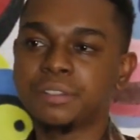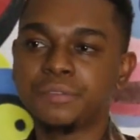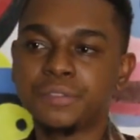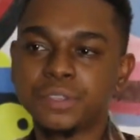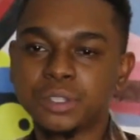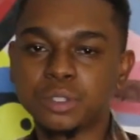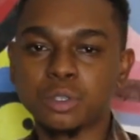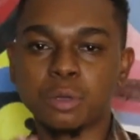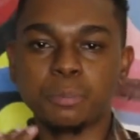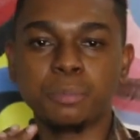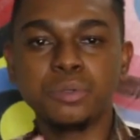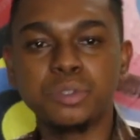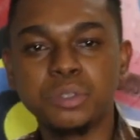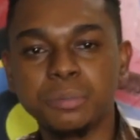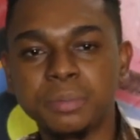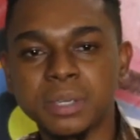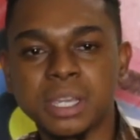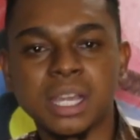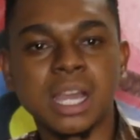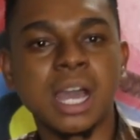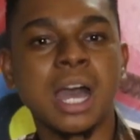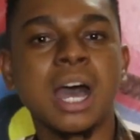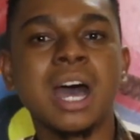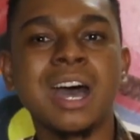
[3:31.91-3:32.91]
If it's supposed to
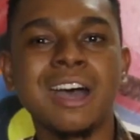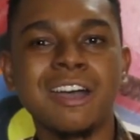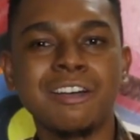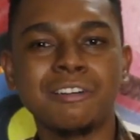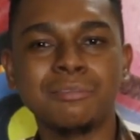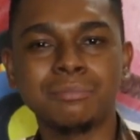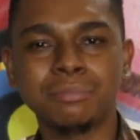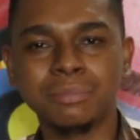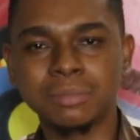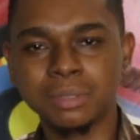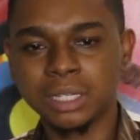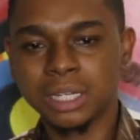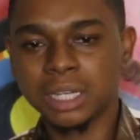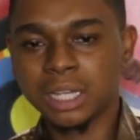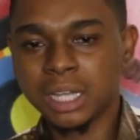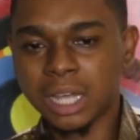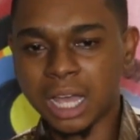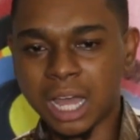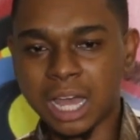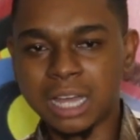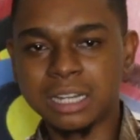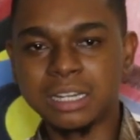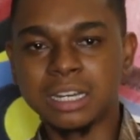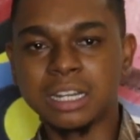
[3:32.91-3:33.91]
be calm
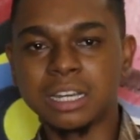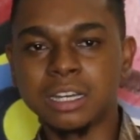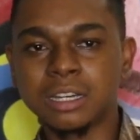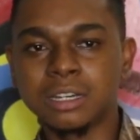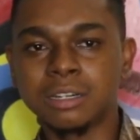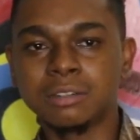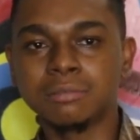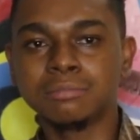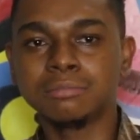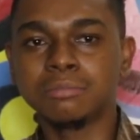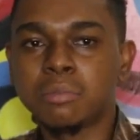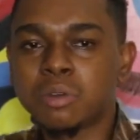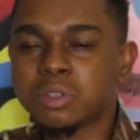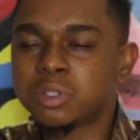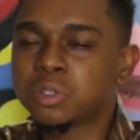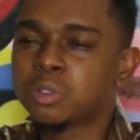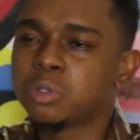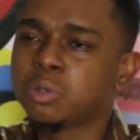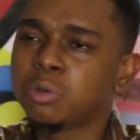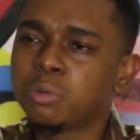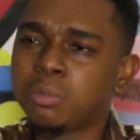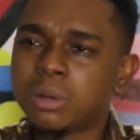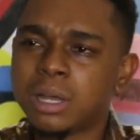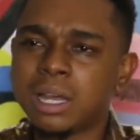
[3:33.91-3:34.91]
and uh, more
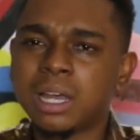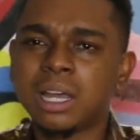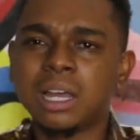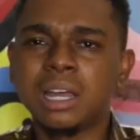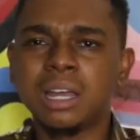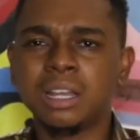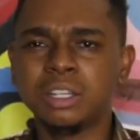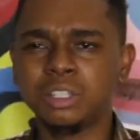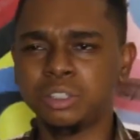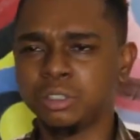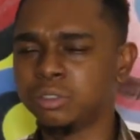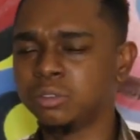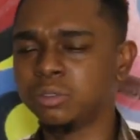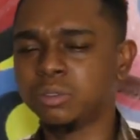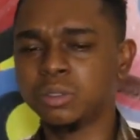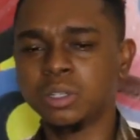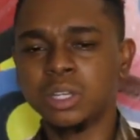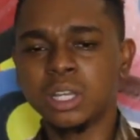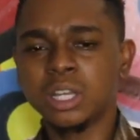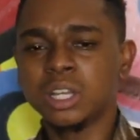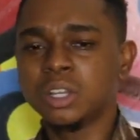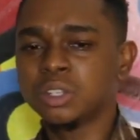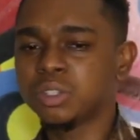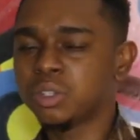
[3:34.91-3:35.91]
sober, you know,
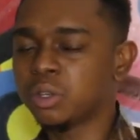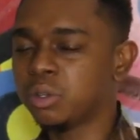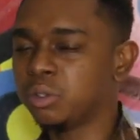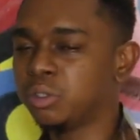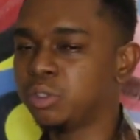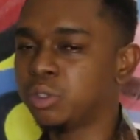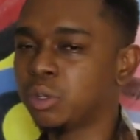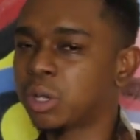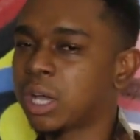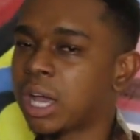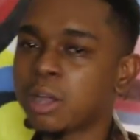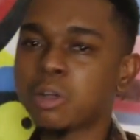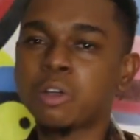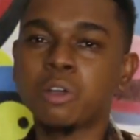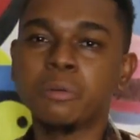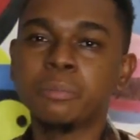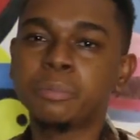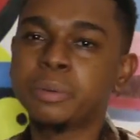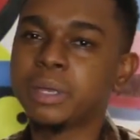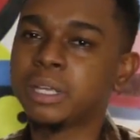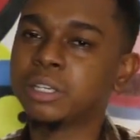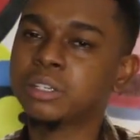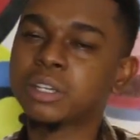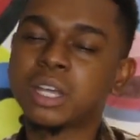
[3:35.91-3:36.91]
so you can't
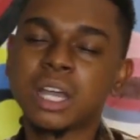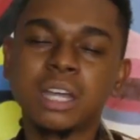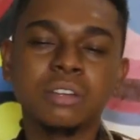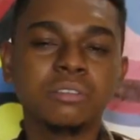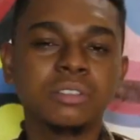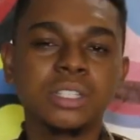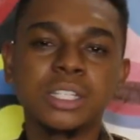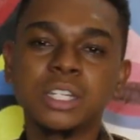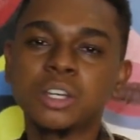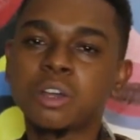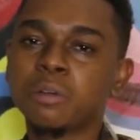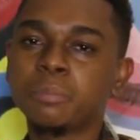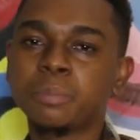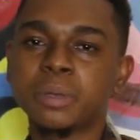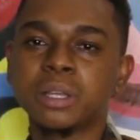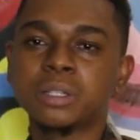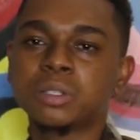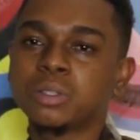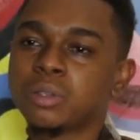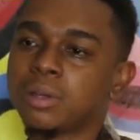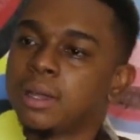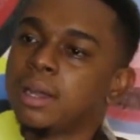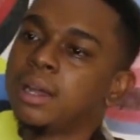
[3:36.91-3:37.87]
compare. You can't really compare two